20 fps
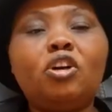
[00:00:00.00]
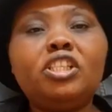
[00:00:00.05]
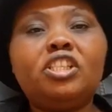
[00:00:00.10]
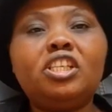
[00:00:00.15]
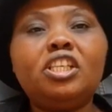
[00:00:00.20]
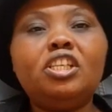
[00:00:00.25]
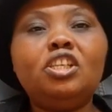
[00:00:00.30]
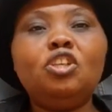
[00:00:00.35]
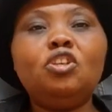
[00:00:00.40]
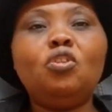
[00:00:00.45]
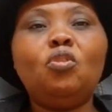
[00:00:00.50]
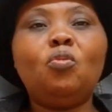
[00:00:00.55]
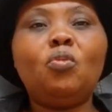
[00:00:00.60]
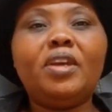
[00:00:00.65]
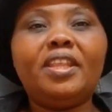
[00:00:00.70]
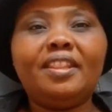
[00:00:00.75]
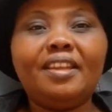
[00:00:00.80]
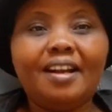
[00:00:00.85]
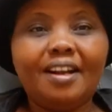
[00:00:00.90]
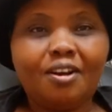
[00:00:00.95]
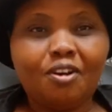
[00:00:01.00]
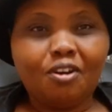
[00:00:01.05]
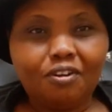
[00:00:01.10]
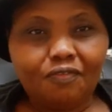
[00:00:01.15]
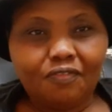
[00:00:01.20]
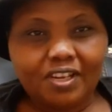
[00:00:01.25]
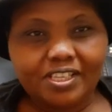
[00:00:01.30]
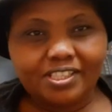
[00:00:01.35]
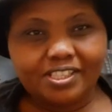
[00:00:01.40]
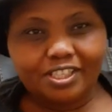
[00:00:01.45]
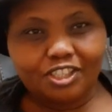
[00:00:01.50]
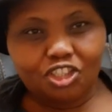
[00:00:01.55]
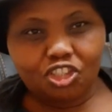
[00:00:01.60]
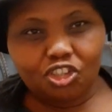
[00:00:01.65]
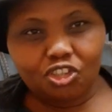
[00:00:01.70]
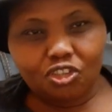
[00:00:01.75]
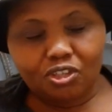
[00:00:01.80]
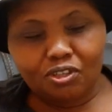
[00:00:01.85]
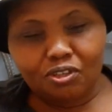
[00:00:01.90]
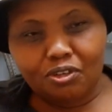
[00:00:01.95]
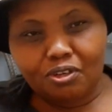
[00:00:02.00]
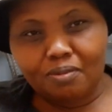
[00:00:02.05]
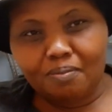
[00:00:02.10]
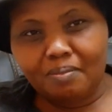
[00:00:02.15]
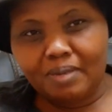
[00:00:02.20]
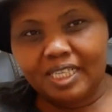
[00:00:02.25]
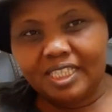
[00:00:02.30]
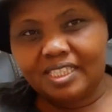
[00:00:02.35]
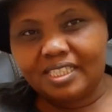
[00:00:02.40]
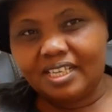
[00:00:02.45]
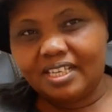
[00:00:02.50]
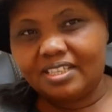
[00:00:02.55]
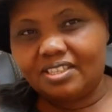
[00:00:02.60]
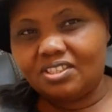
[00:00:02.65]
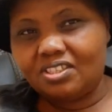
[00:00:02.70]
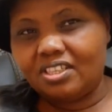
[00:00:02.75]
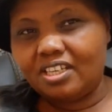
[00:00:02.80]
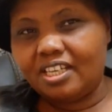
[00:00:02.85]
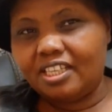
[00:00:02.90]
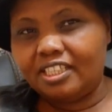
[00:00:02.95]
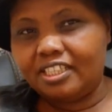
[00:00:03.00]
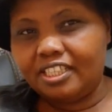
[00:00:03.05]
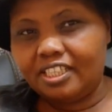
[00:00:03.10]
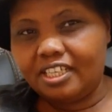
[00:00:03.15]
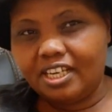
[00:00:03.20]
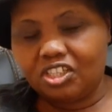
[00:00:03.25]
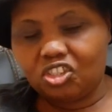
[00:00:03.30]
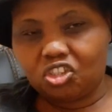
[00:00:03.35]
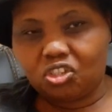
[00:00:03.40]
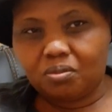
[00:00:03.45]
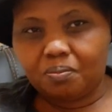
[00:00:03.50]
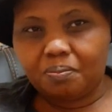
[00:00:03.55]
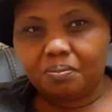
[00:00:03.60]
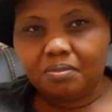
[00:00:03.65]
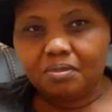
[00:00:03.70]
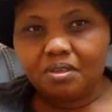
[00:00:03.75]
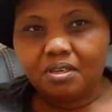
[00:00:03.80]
continue with our conversation on matters leadership,